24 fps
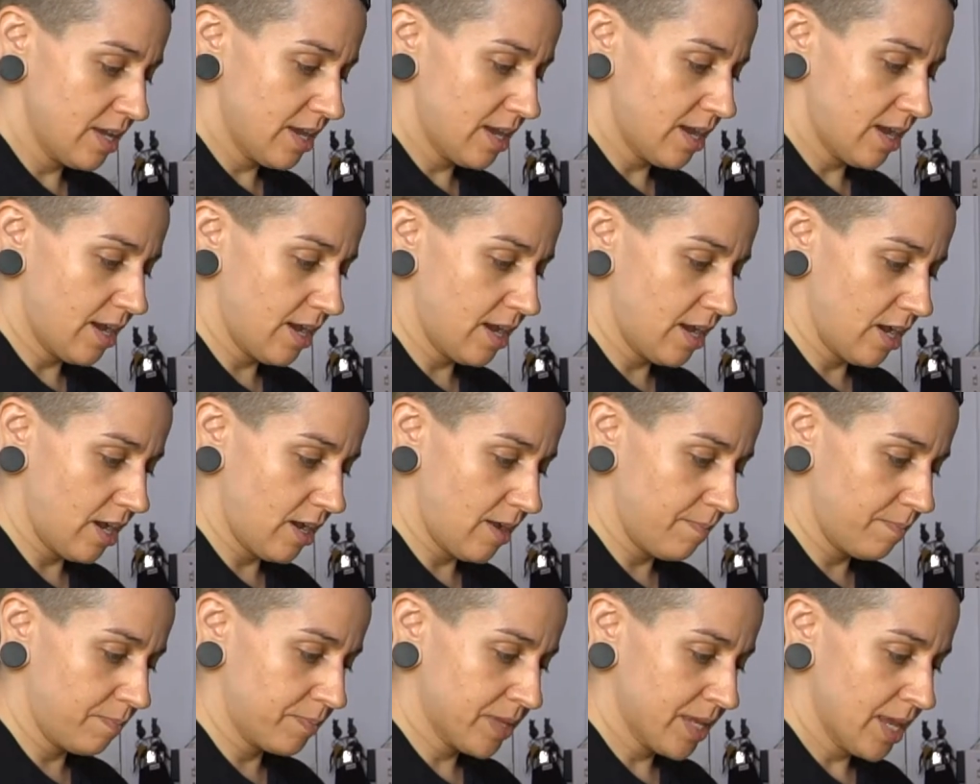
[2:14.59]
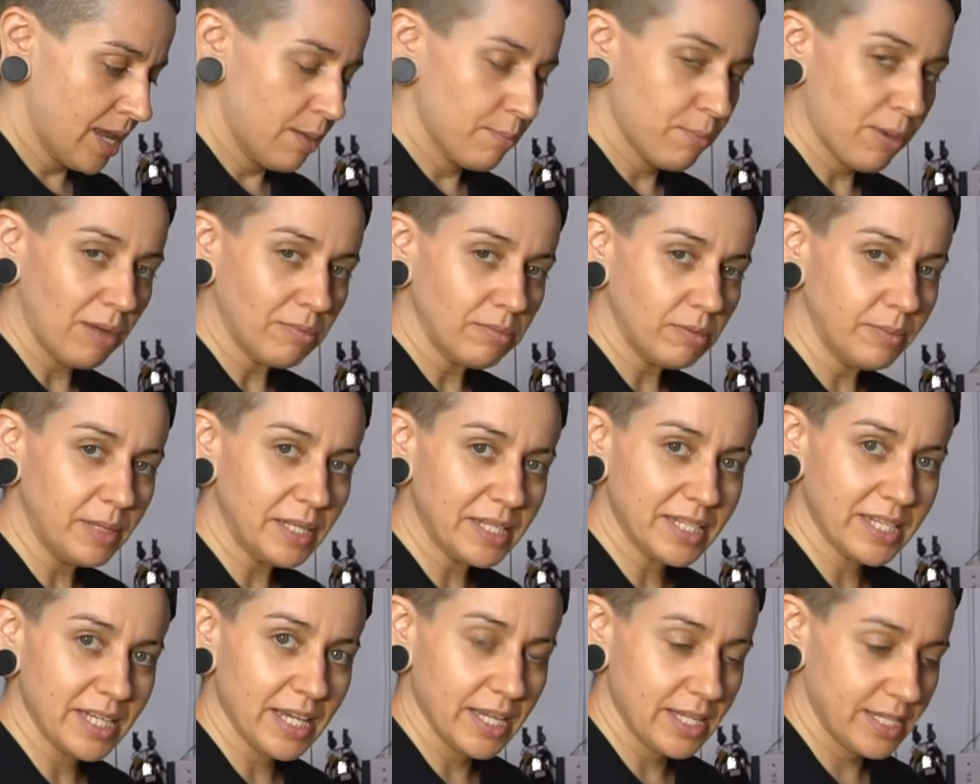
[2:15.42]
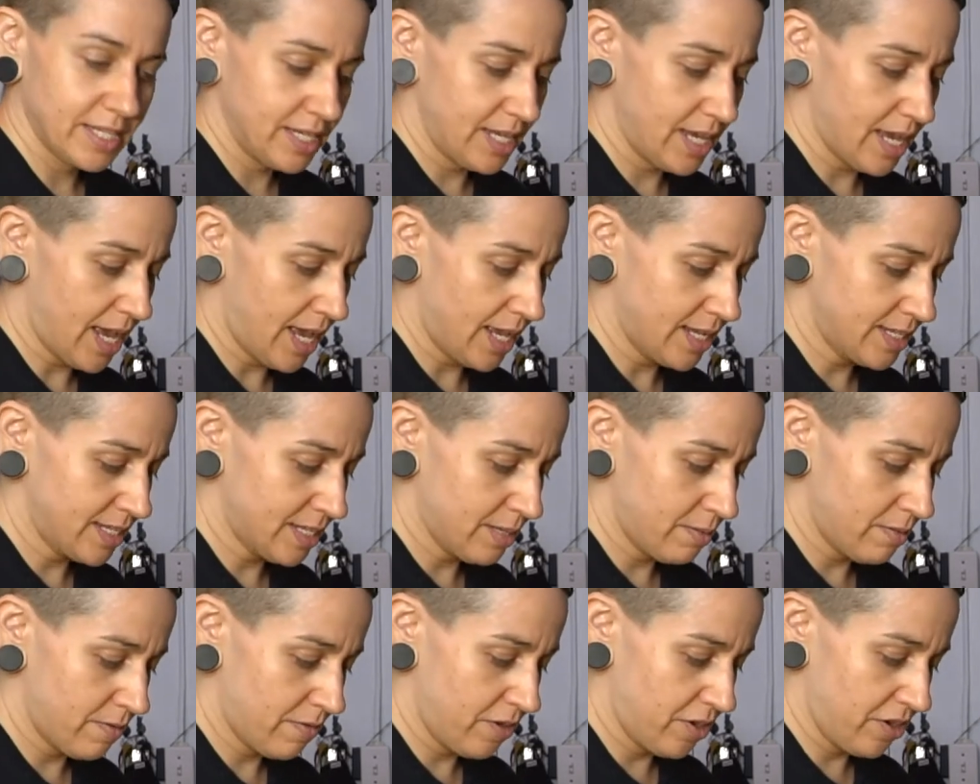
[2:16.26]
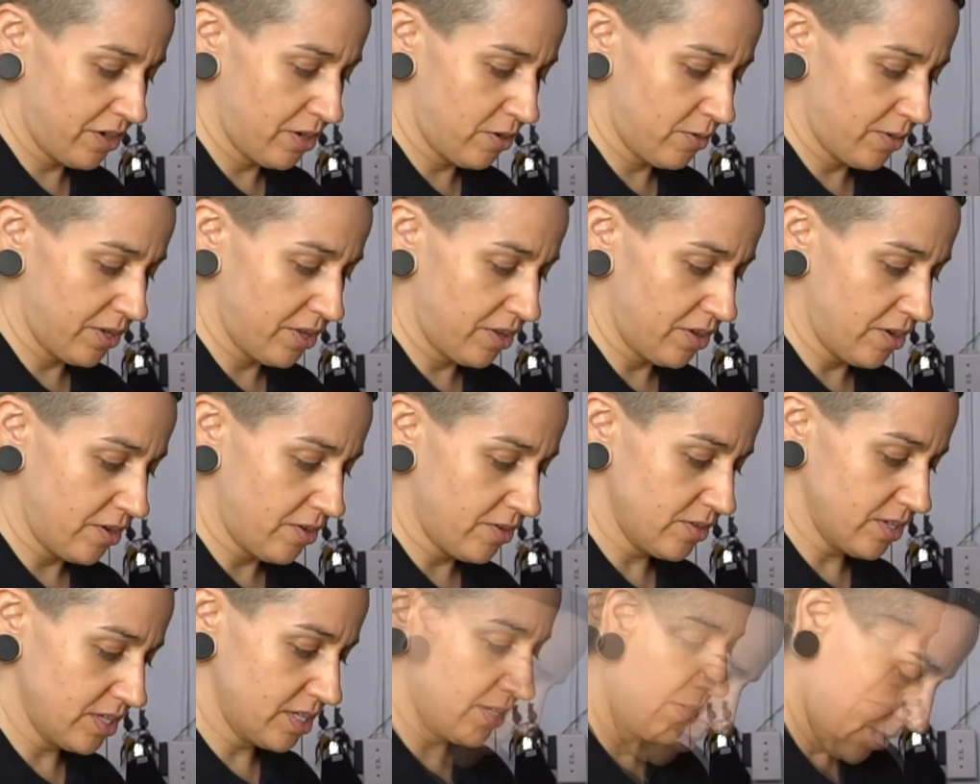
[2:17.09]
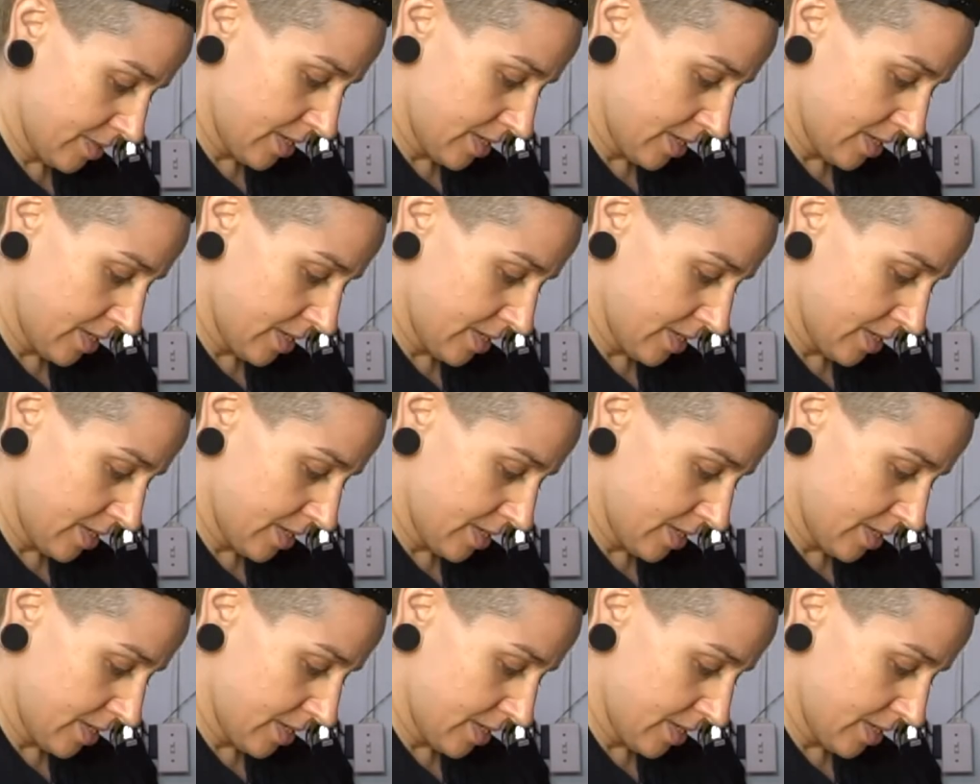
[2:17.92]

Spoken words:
Probably TNT has them if you're near one of those.